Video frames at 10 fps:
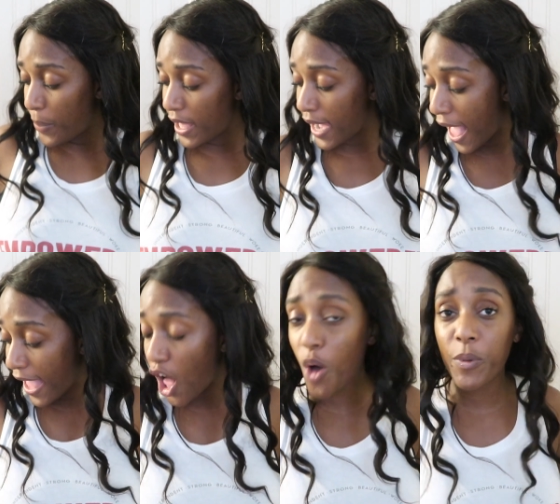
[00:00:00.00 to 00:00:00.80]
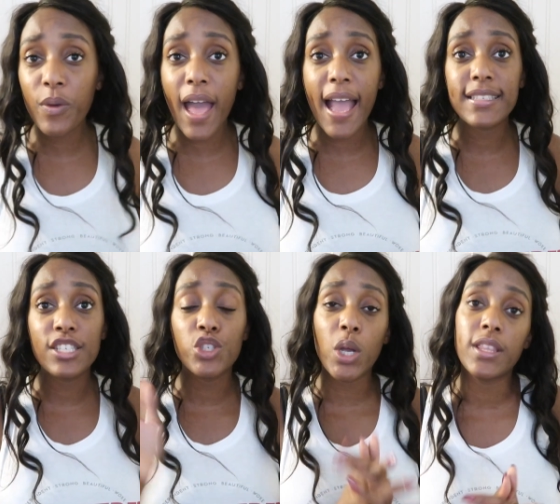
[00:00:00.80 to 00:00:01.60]
But I hope you guys
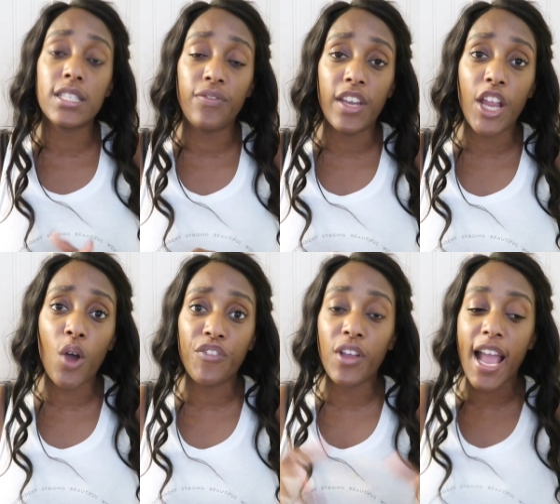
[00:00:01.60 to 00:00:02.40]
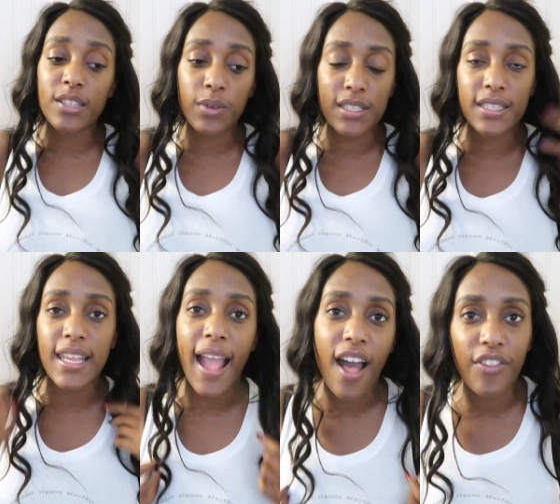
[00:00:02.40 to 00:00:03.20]
enjoyed this video. If you guys want to
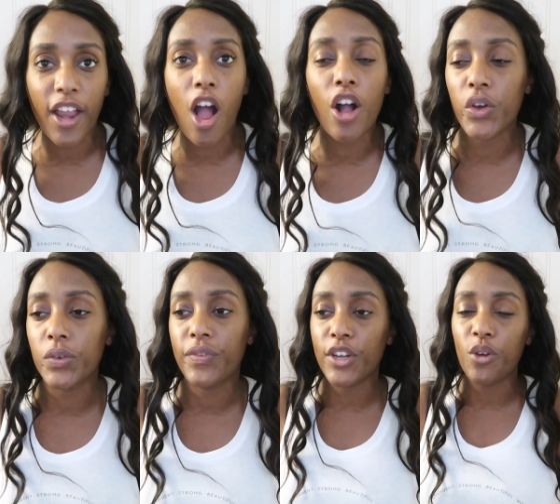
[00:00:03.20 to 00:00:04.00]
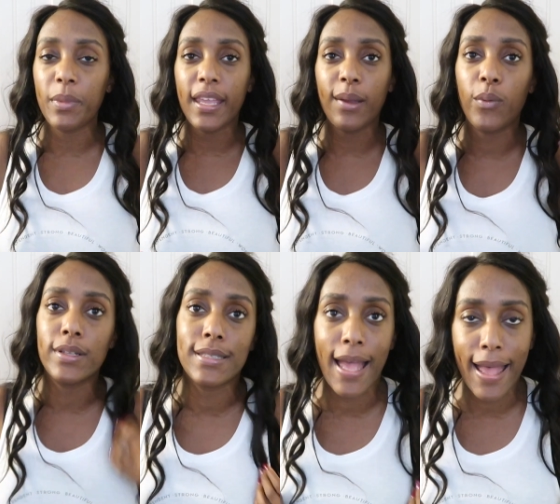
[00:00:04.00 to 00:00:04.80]
see how they all going to fit on me
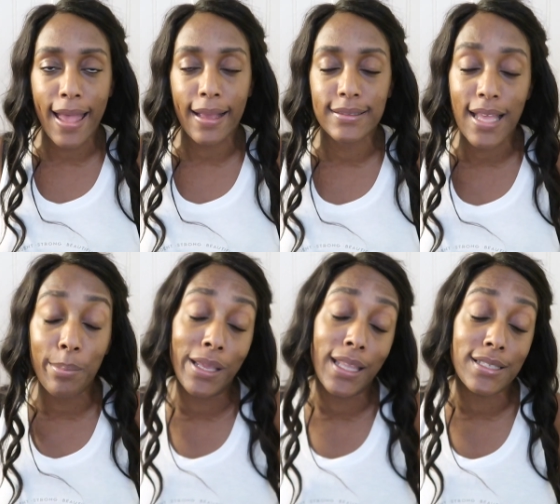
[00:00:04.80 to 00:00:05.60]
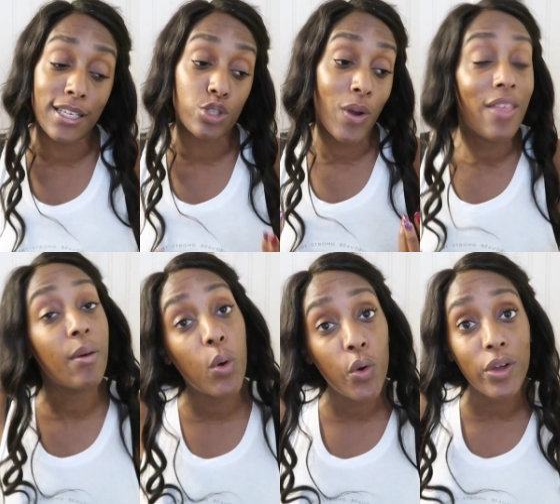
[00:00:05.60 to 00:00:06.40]
once I stop being lazy and try
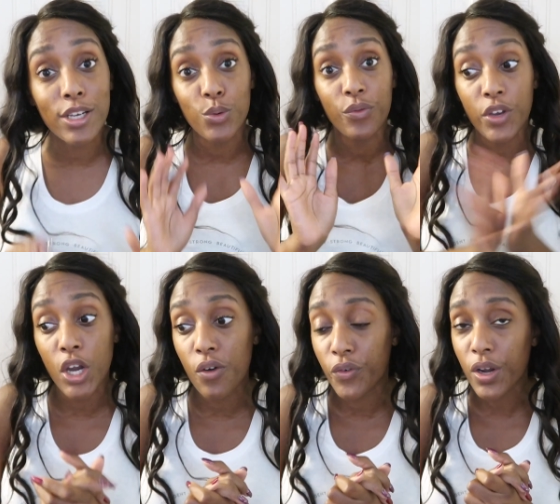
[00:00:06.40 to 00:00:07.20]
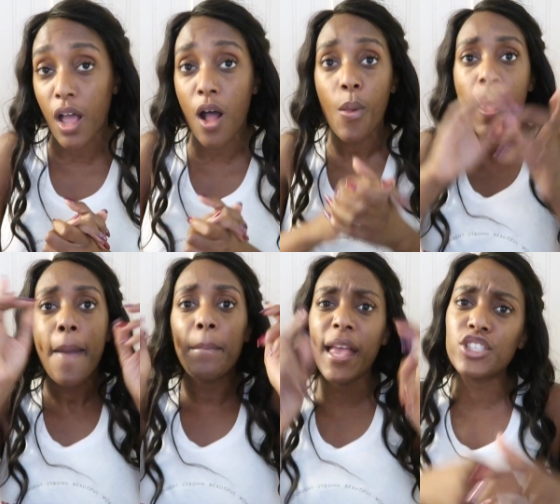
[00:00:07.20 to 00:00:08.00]
them on and do a video for y'all,
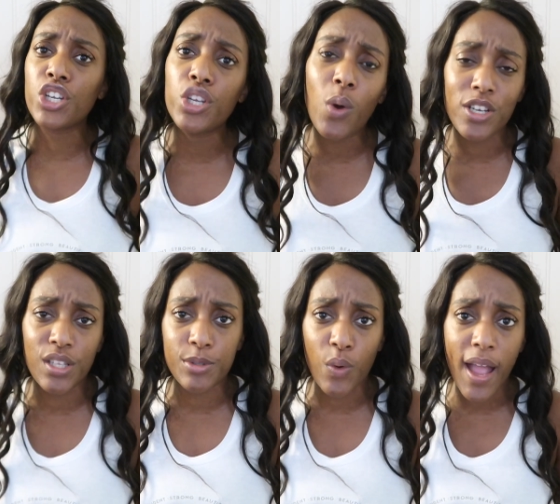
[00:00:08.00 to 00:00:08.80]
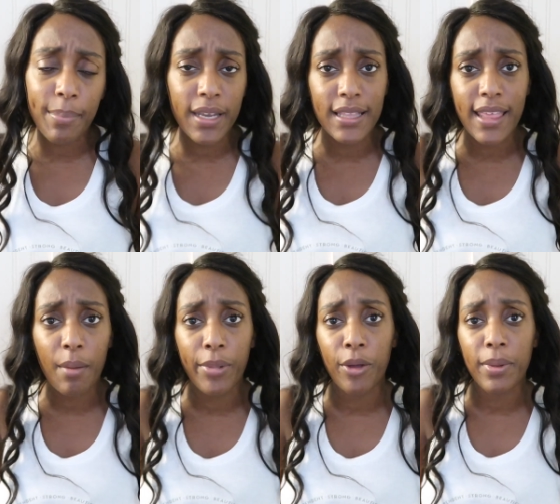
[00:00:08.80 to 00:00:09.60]
make sure you are subscribed and hit
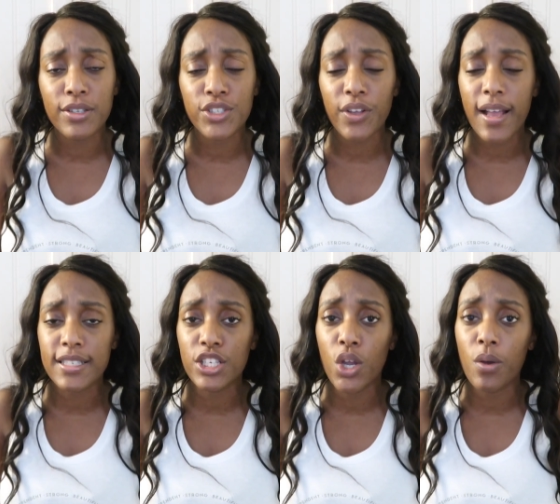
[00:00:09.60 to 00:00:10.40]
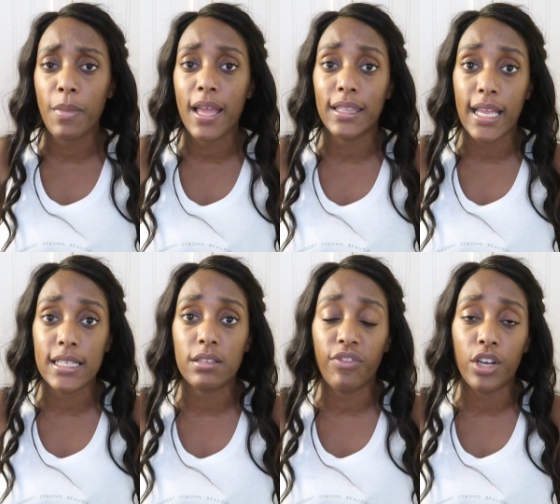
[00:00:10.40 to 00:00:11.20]
that bell button so you guys can know when my
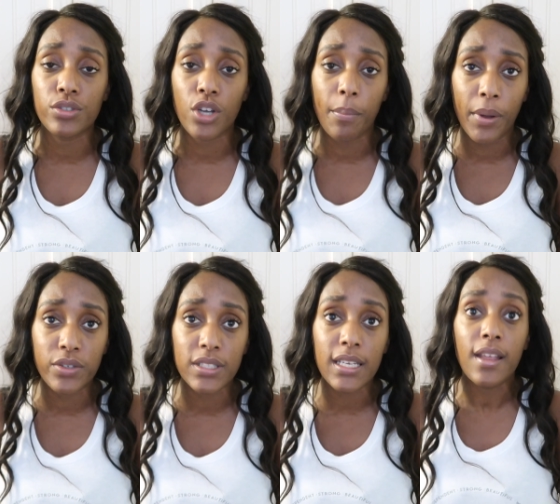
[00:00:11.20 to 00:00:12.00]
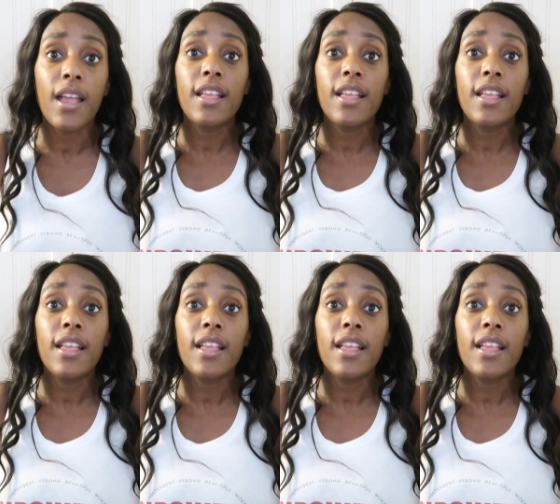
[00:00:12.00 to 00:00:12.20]
latest videos are posted.